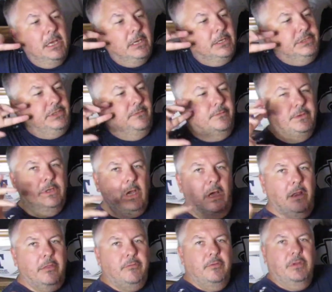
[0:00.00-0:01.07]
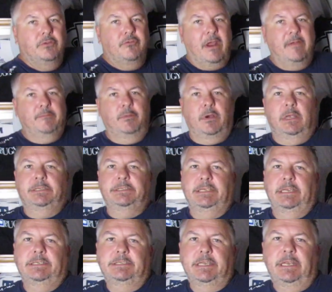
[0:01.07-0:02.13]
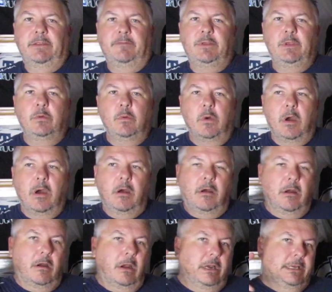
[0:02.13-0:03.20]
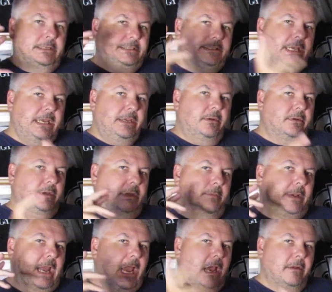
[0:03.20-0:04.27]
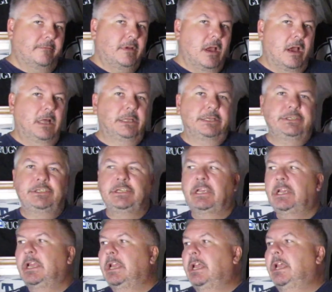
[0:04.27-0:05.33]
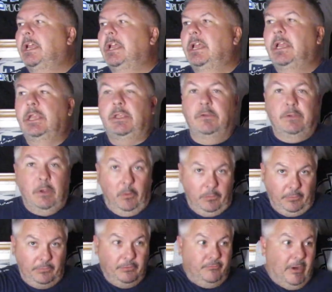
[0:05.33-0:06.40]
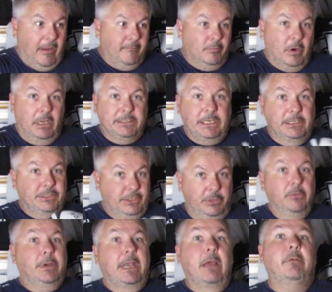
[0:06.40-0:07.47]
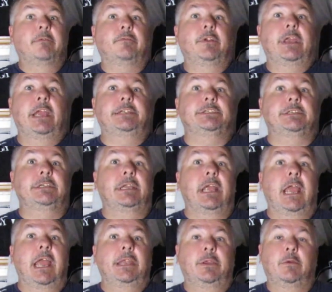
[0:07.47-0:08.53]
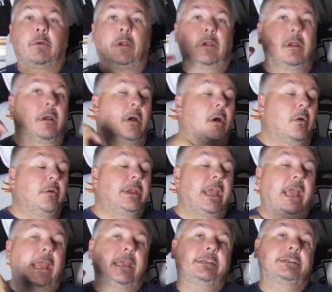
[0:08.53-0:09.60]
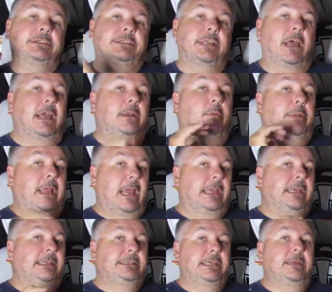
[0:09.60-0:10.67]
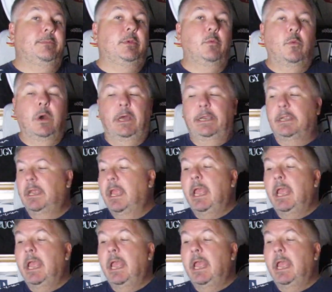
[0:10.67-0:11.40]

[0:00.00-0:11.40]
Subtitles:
Because you've gone through the draft process, and if you are a senior, you come out of college, you go through the draft process, you are now a free agent, and you are okay to sign with any team you want.